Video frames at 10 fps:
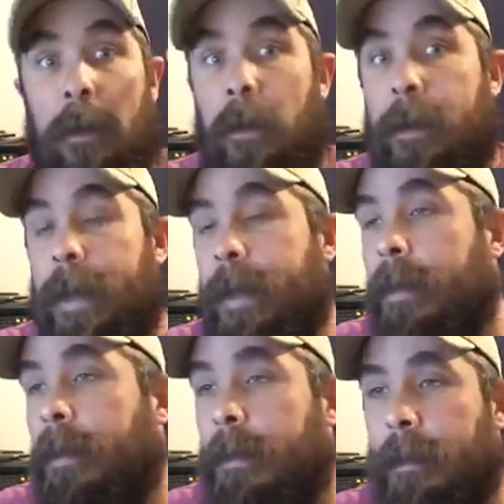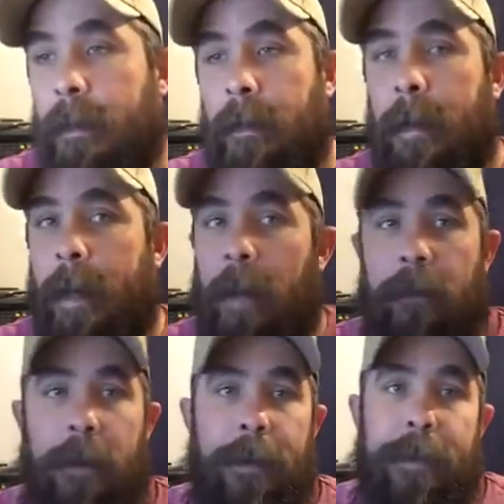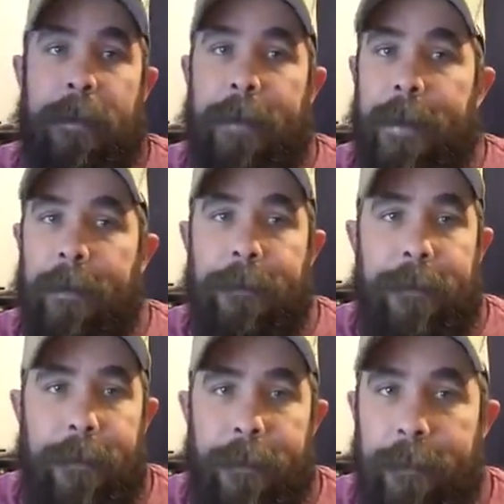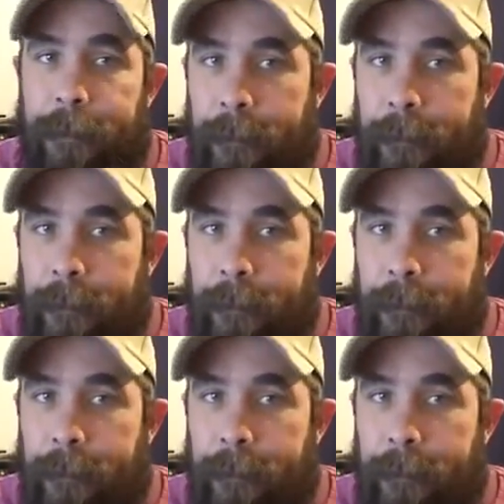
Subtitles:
Okay. I've only been around for